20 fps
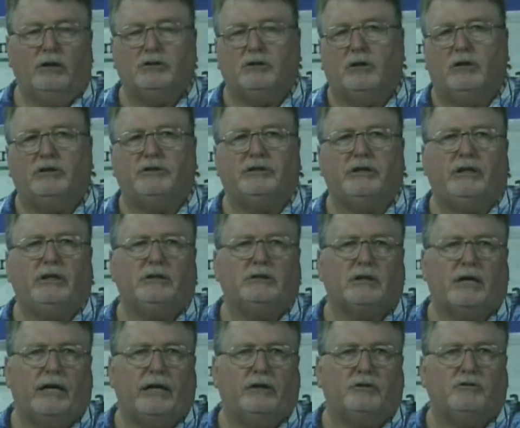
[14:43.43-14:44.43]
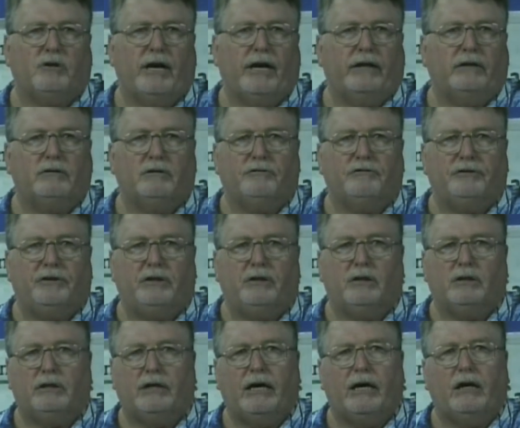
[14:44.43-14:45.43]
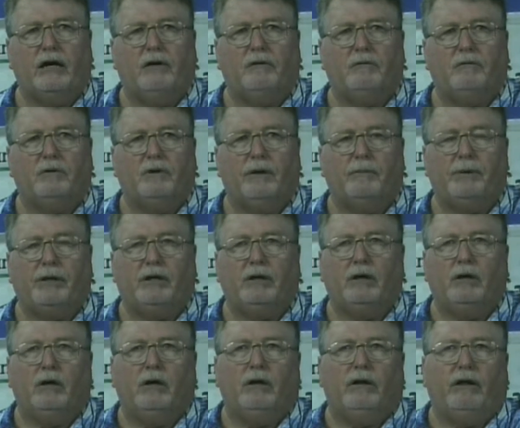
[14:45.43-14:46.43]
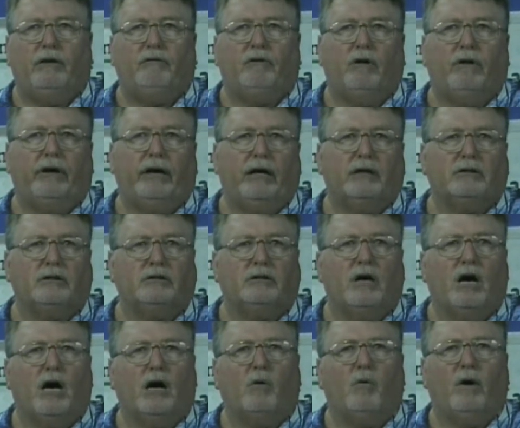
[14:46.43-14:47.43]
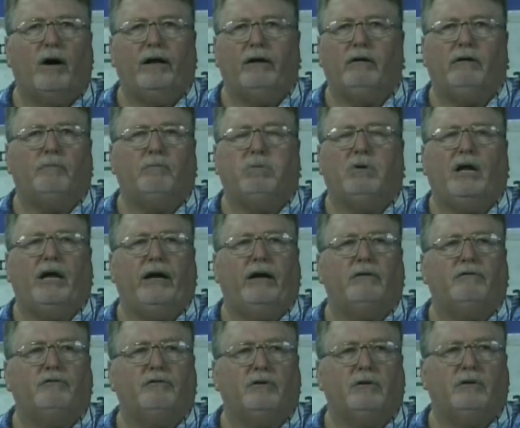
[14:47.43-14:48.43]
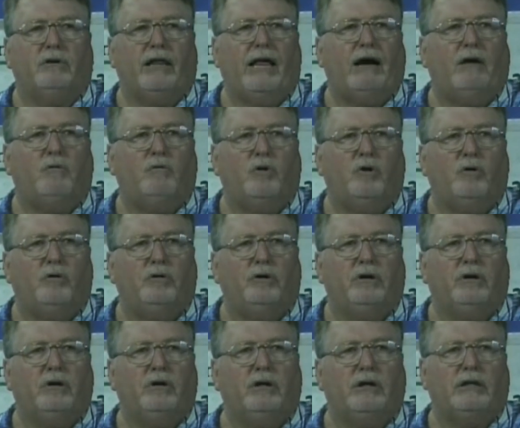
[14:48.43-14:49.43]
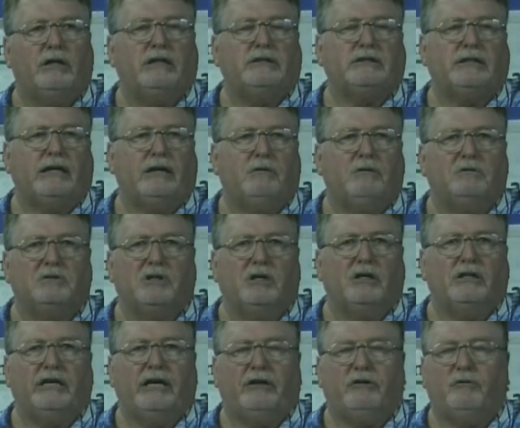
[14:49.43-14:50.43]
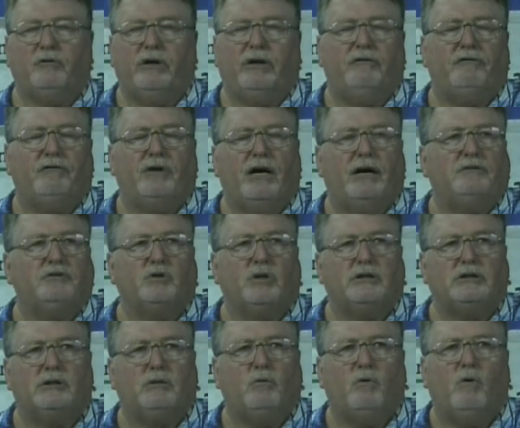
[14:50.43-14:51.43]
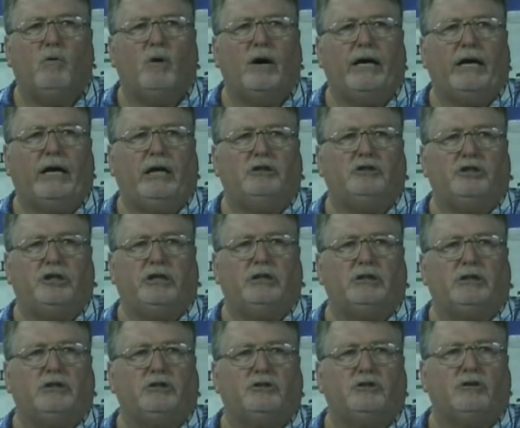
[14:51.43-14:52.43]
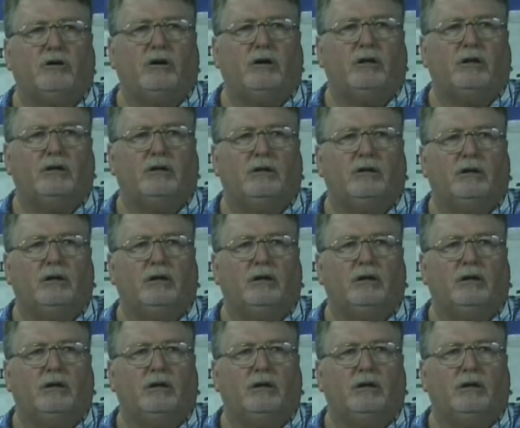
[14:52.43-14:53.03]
So the city's kind of dragging their feet on that. I mean, they've already got the Dockweiler plan for that road, and they said it was going to take 3 to 5. So I said, well, why can't you get this started?